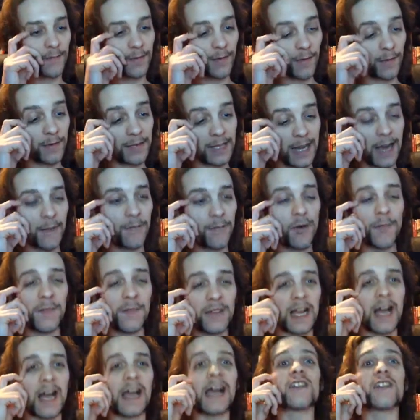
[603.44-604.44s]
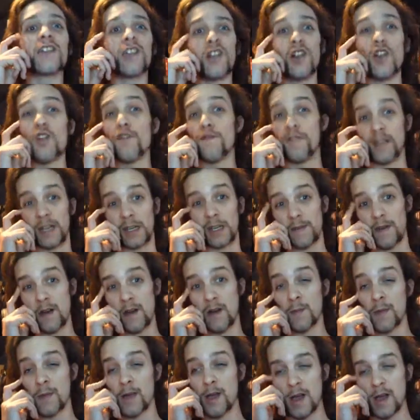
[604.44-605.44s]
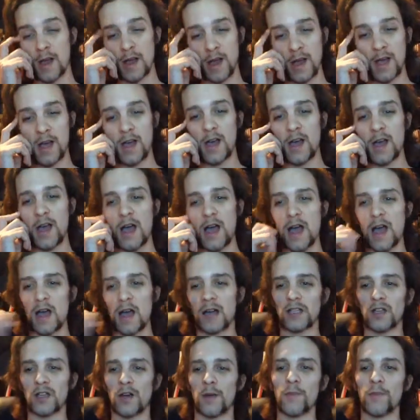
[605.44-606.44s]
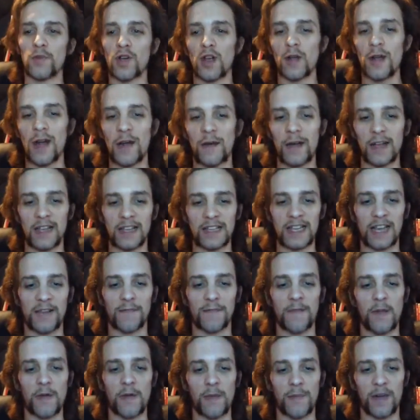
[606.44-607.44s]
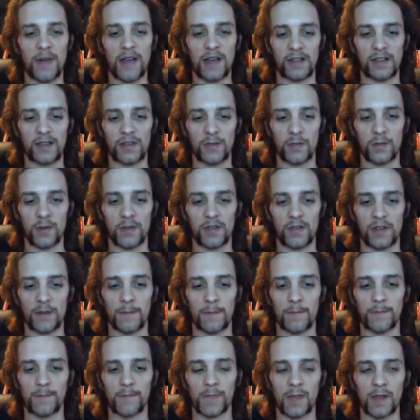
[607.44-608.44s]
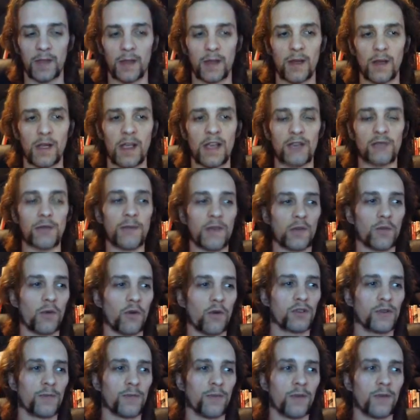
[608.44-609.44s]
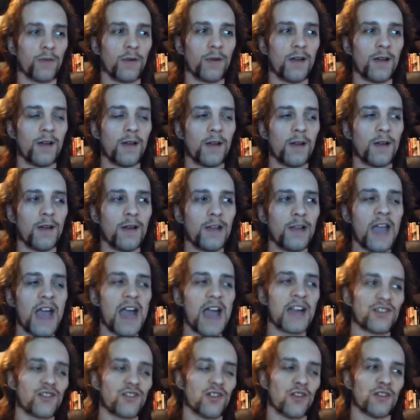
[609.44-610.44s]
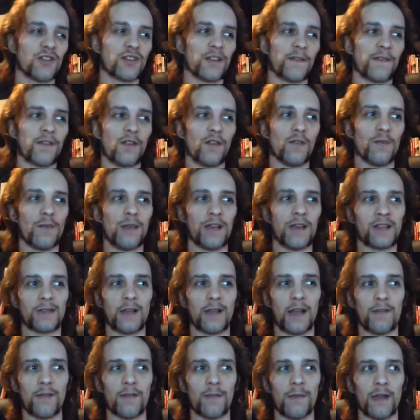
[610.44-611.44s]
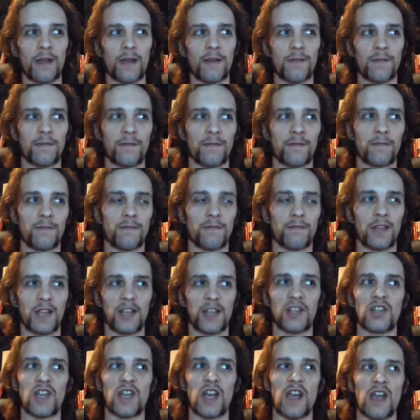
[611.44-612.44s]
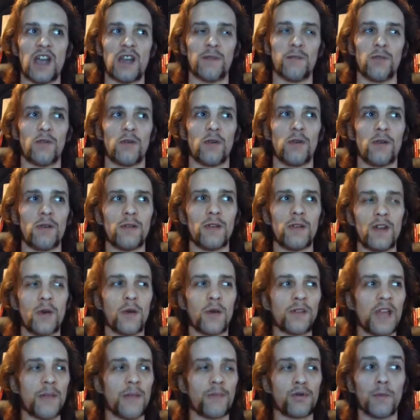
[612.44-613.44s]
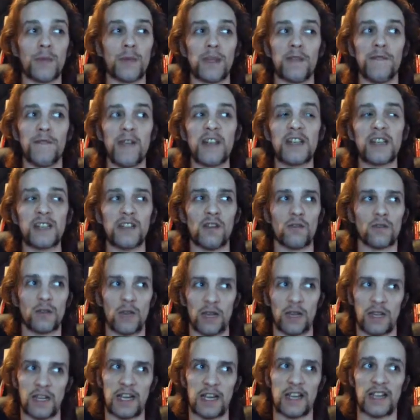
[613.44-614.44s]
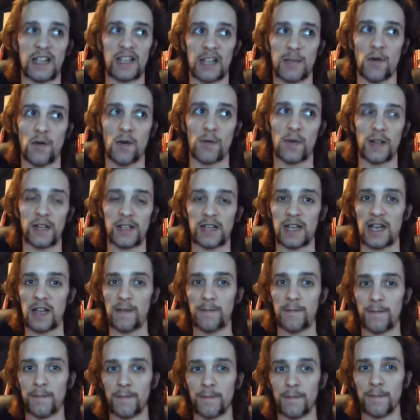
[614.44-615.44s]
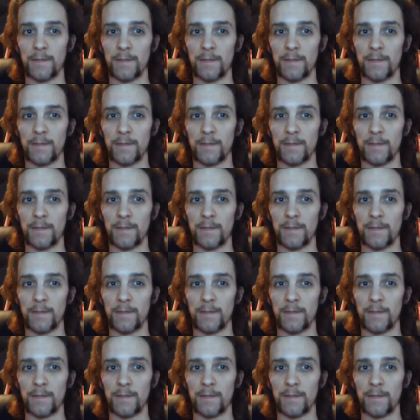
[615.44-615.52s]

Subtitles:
the problem is I actually love this film. So I'm going. I can say I'm very biased towards it. Extremely quotable. Yeah, sure. There's a few bits that are a bit of cliched, but you know what? They're probably inventing those cliches at that moment in time.